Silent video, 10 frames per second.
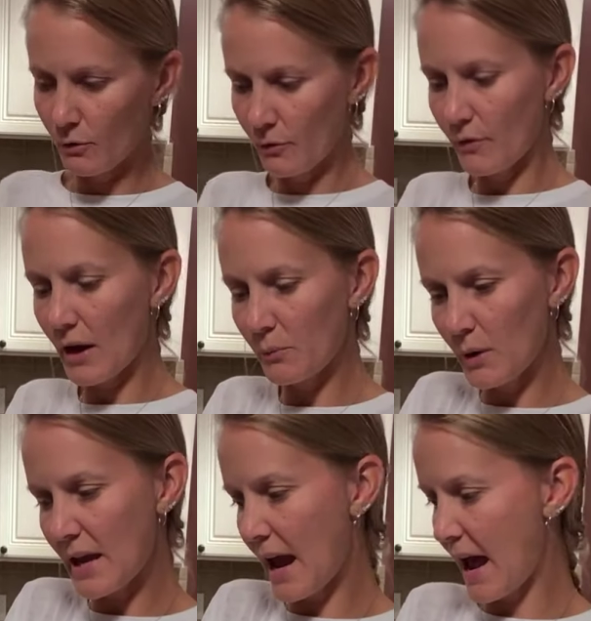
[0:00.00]
Then
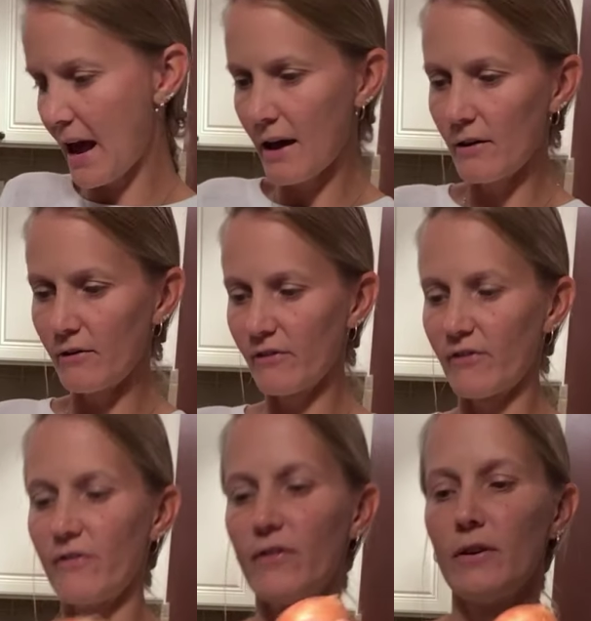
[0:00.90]
we
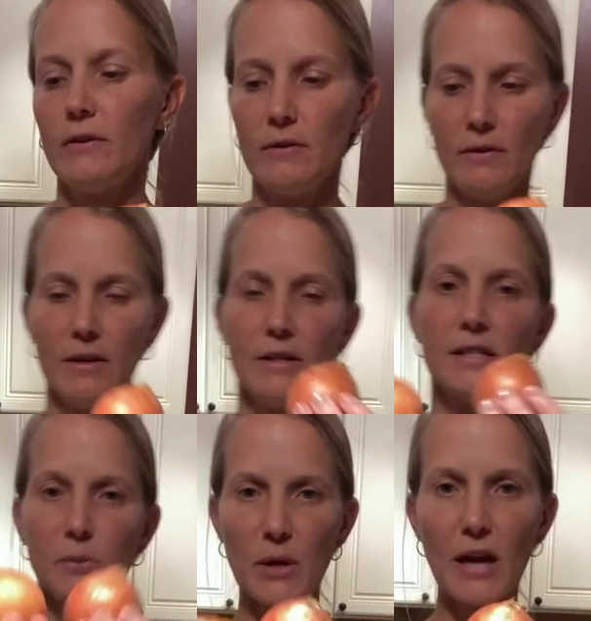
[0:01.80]
have
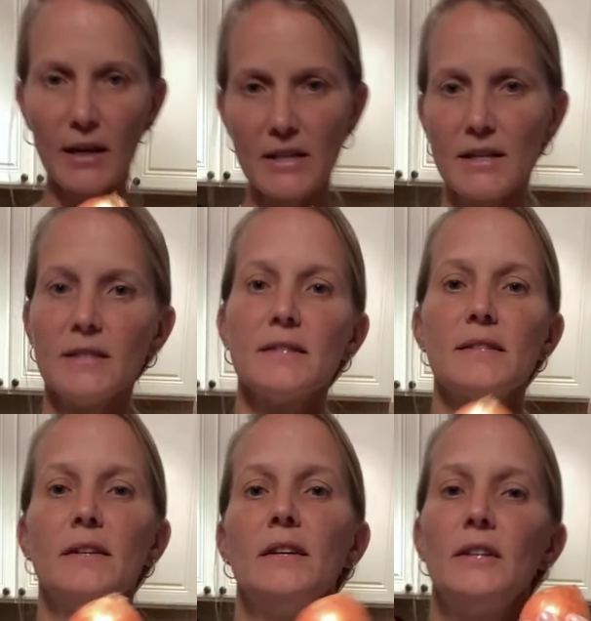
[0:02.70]
sweet
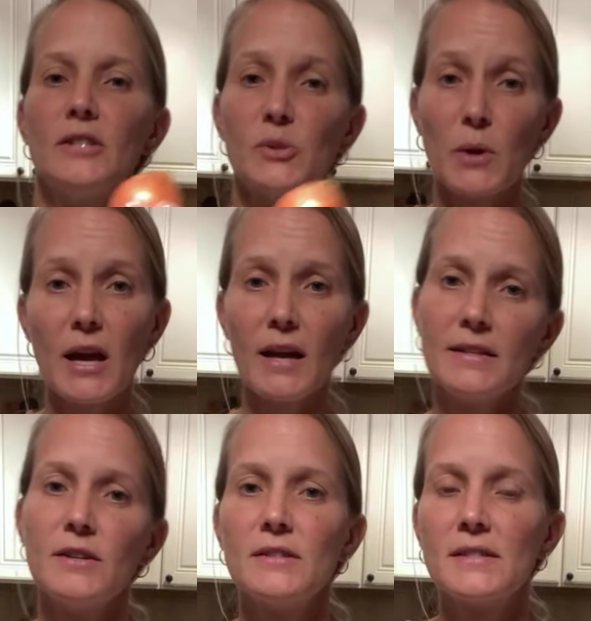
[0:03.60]
onions. Sweet
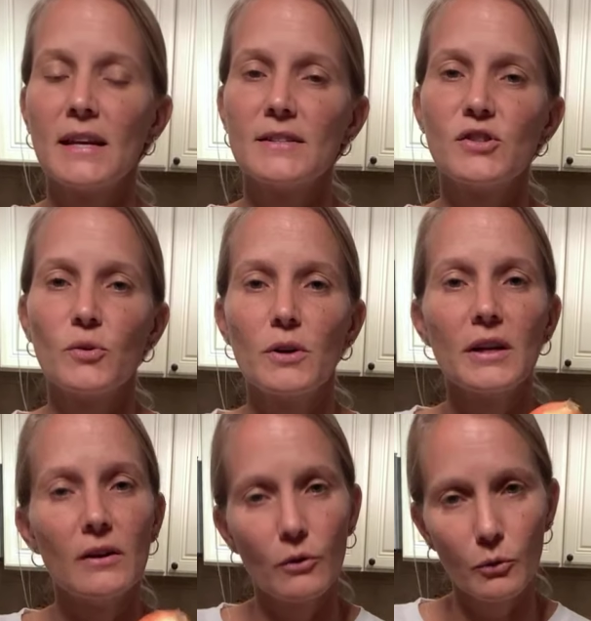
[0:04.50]
onions get stored
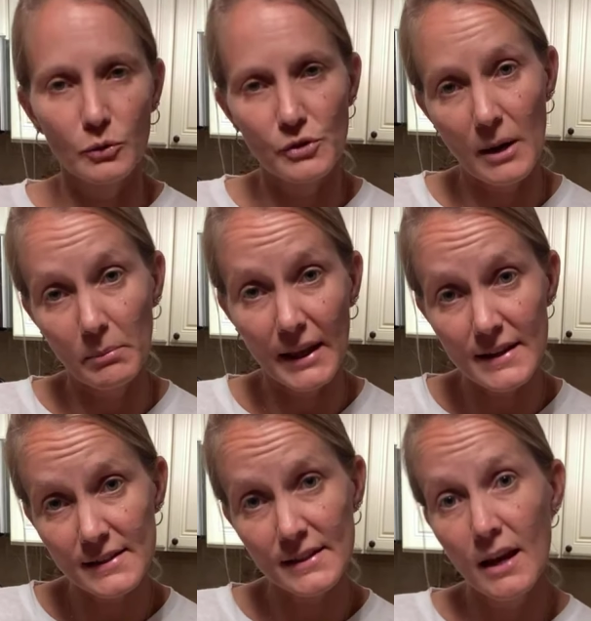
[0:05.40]
in a cool, dry place.